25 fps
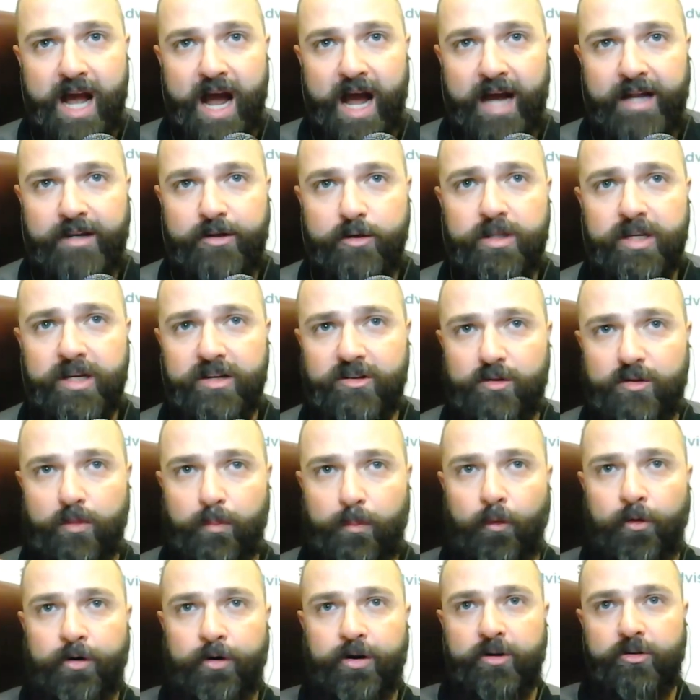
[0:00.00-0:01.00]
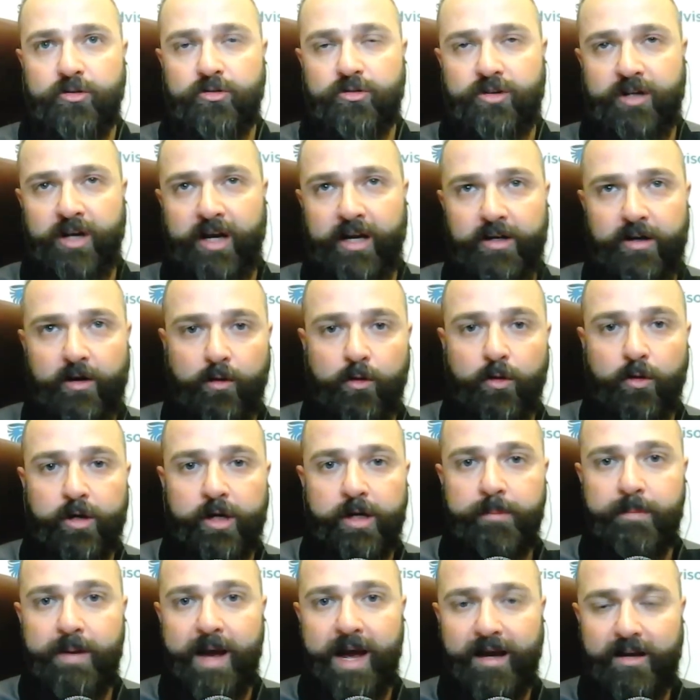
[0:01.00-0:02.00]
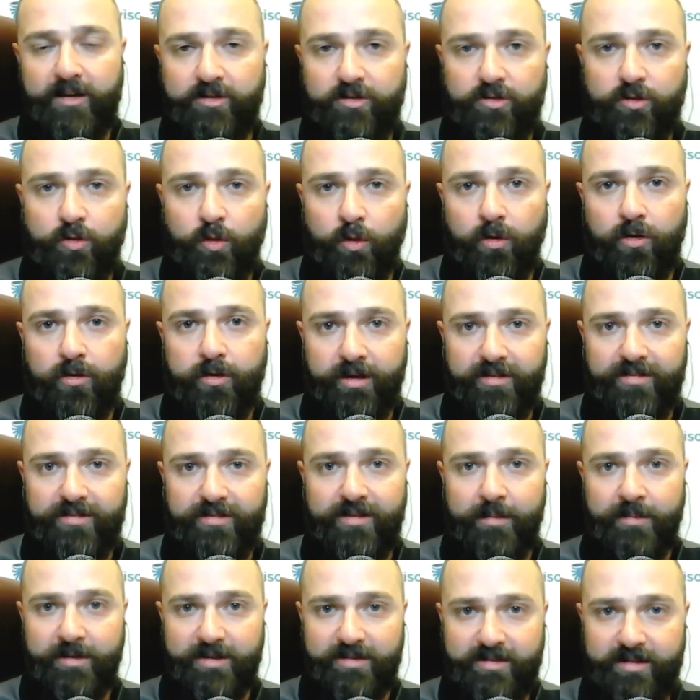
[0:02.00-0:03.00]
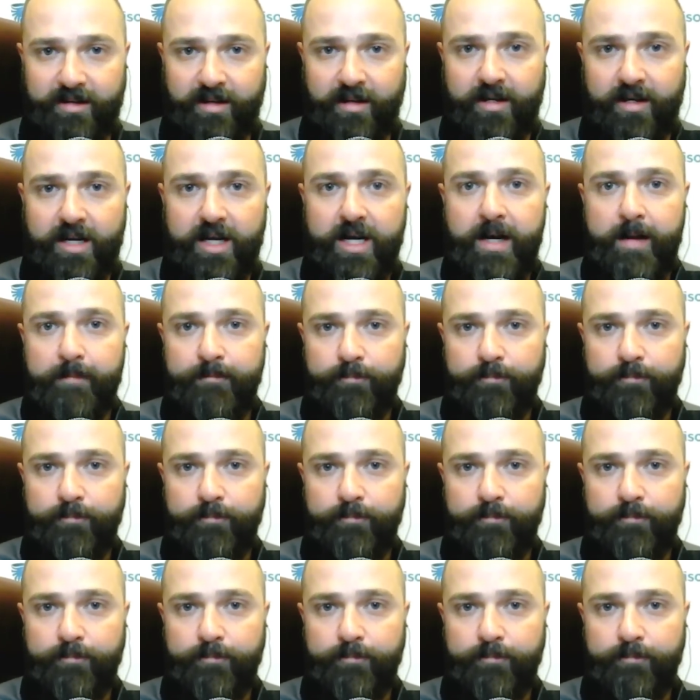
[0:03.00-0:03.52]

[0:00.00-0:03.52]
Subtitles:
I do think it's important to understand, you know, looking back historically to some extent,